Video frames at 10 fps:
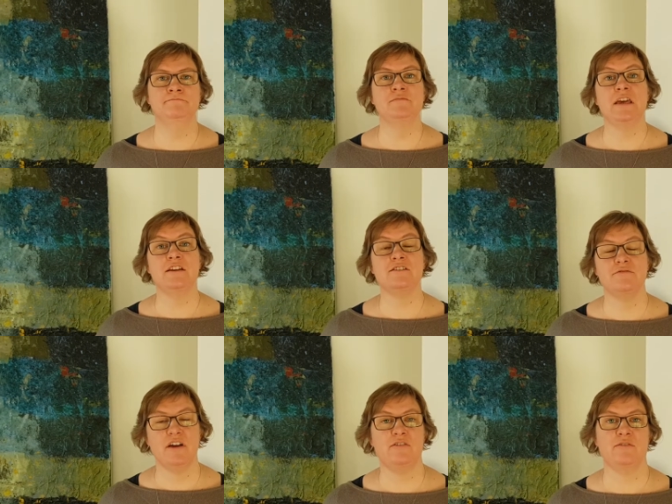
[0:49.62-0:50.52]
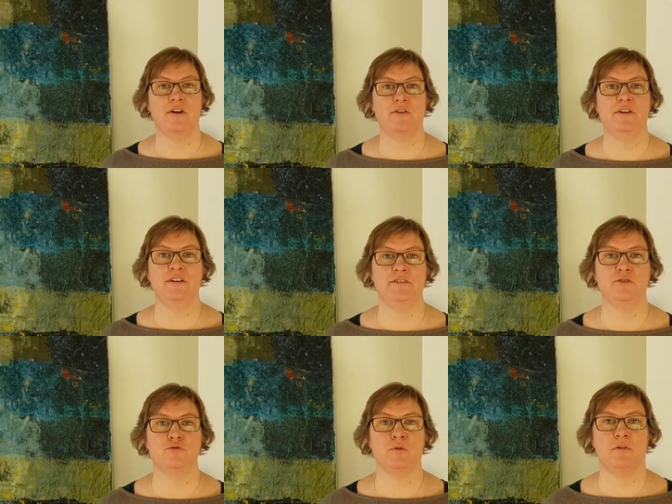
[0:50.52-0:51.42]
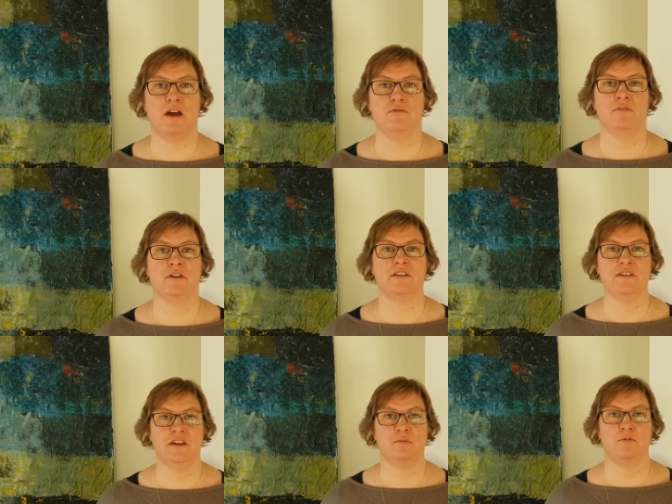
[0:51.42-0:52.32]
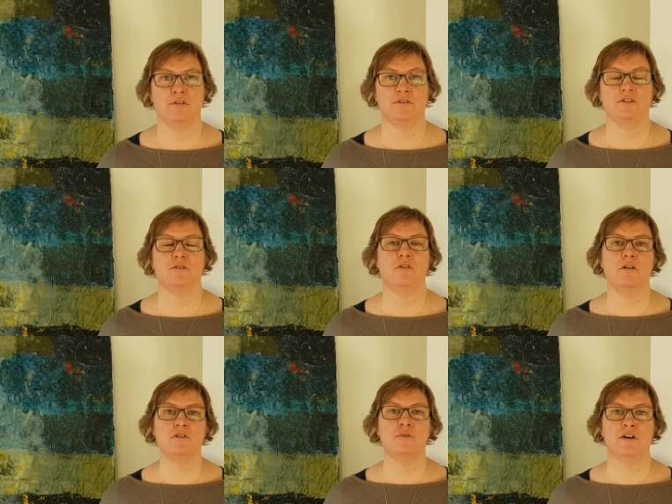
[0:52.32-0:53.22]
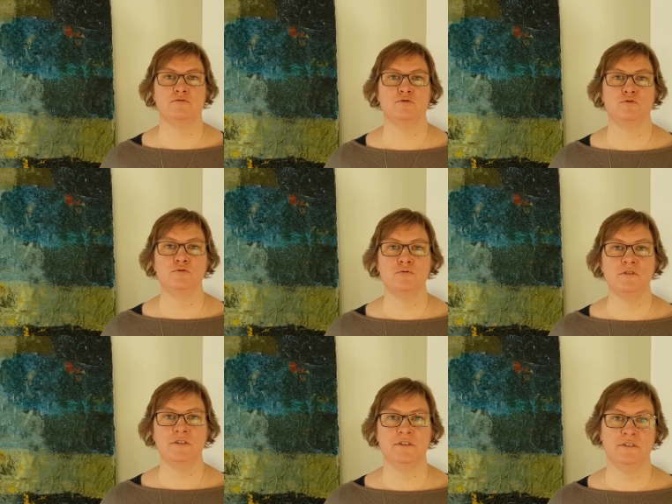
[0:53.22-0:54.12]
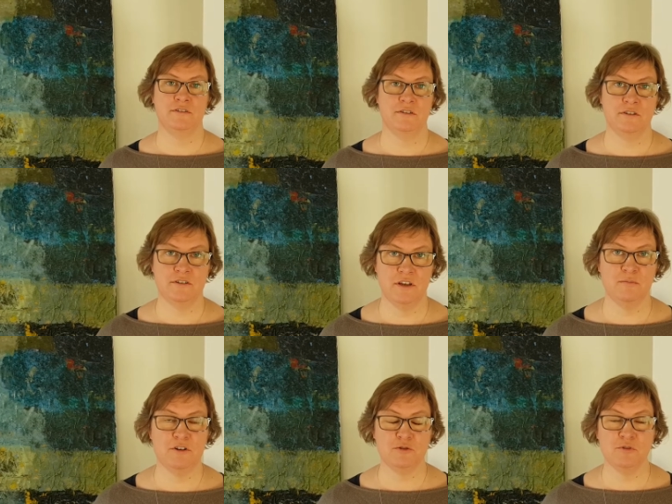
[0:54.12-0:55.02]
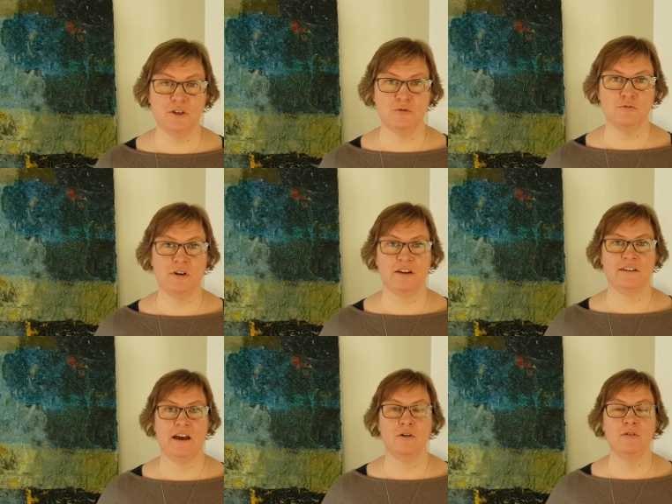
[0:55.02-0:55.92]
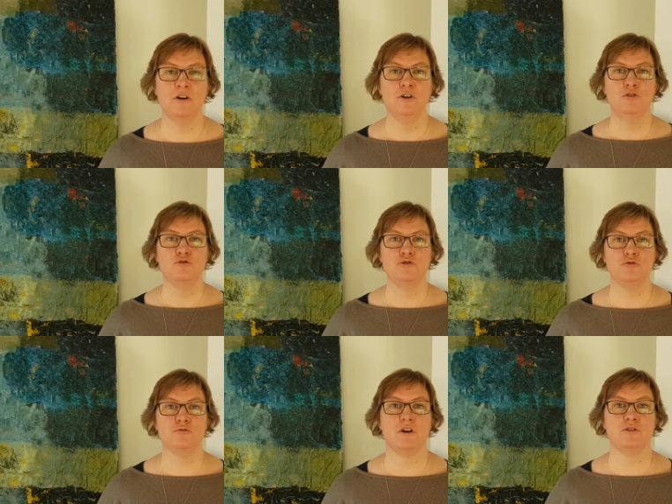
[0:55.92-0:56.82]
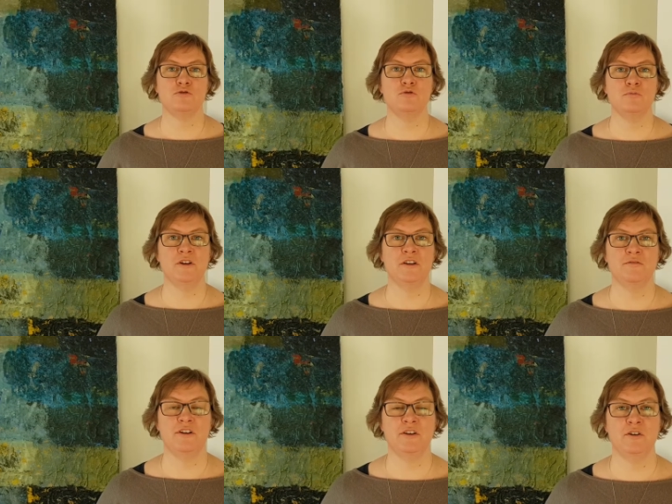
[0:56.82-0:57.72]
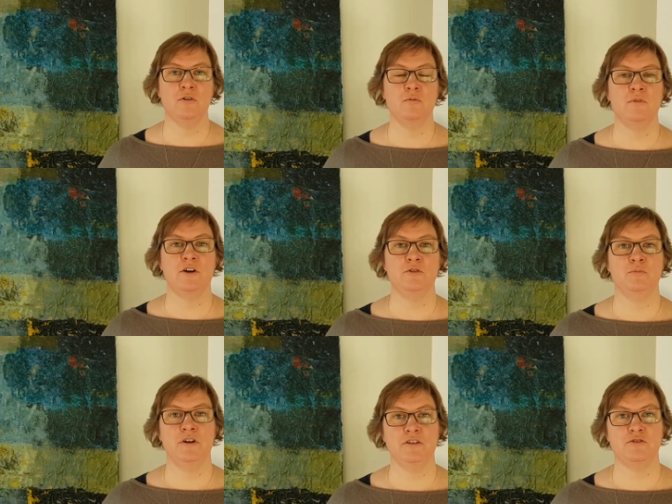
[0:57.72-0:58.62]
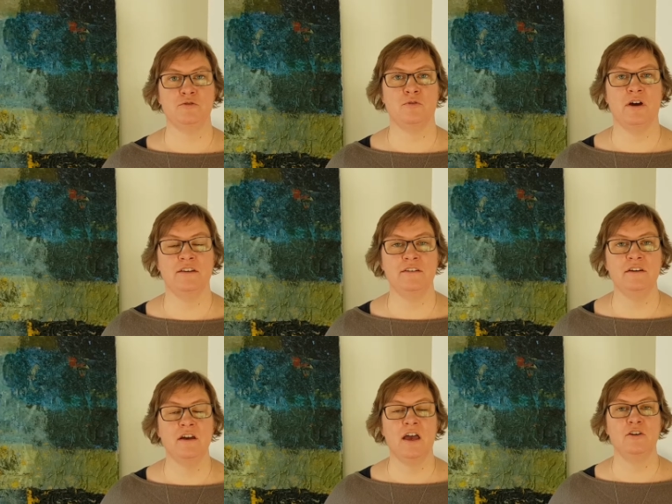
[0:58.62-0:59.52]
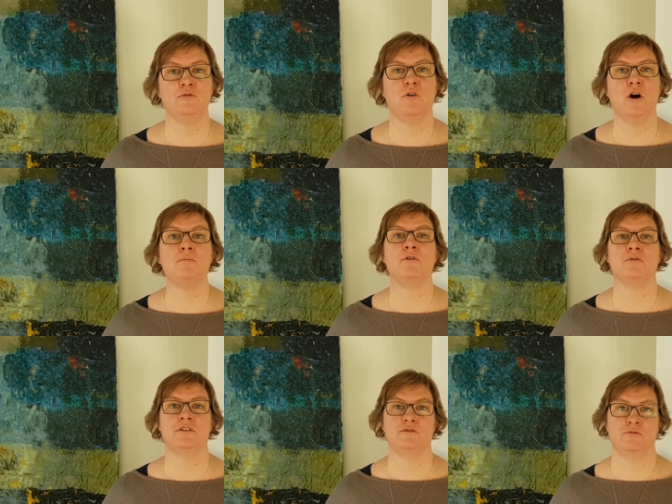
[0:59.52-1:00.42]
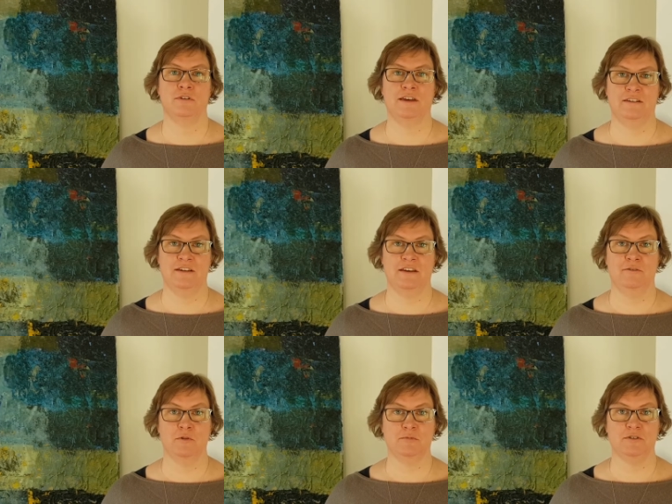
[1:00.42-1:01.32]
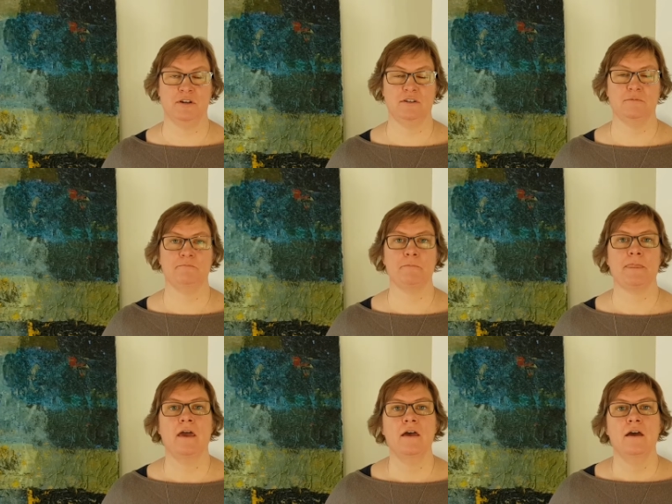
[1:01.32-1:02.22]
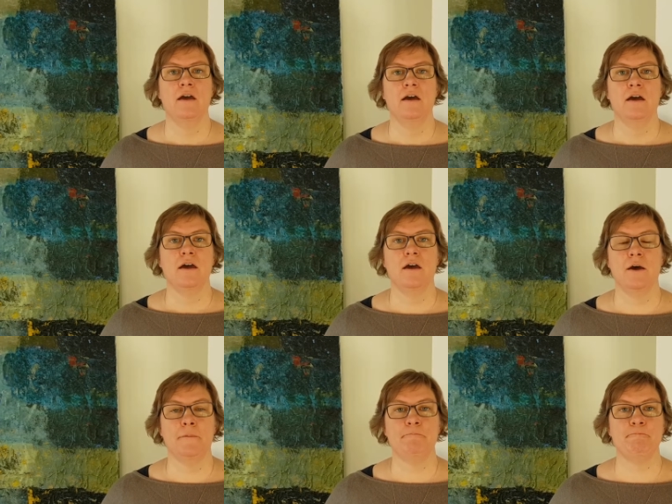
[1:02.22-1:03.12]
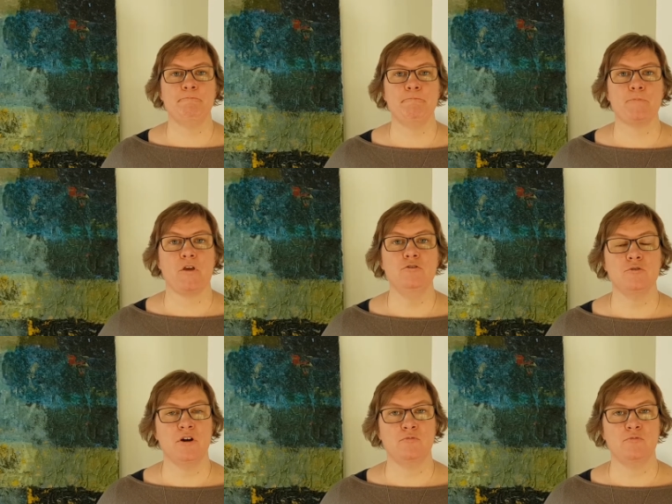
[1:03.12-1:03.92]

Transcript: it's very, very easy to apply for the Katana project. All you have to do is the same as we do right now, shoot a two-minute video where you pitch your idea and you upload it to the Katana website. Um, you